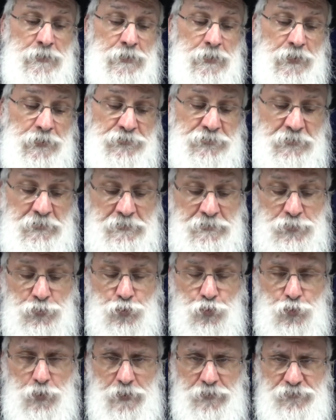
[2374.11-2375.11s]
It's a
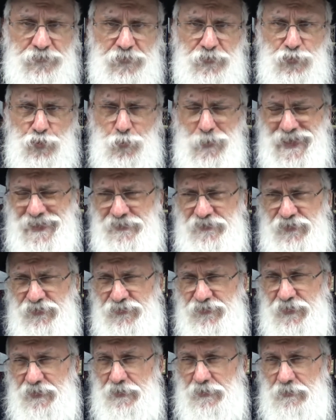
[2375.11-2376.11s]
new
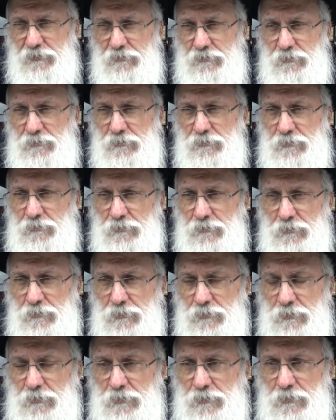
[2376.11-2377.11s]
entity.
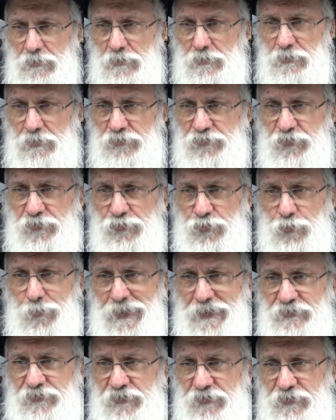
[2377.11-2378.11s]
It's a new
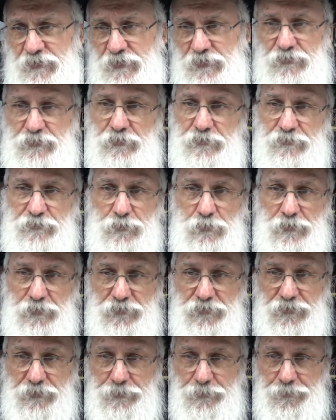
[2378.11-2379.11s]
entity, so of
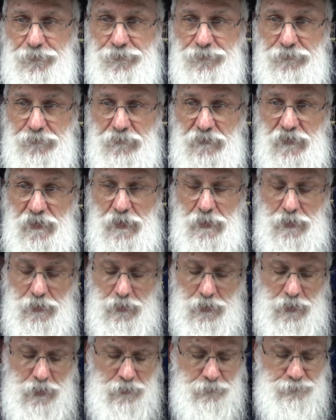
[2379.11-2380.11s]
course.
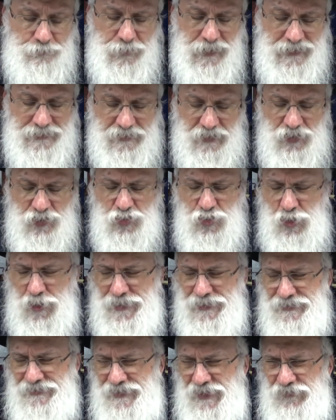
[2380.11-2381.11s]
But a
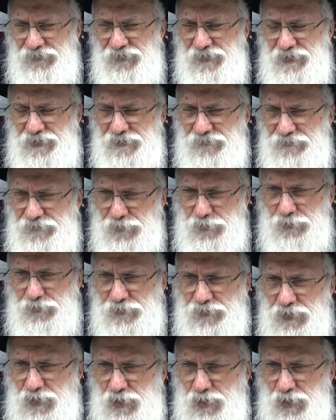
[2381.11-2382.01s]
guy doesn't convert. A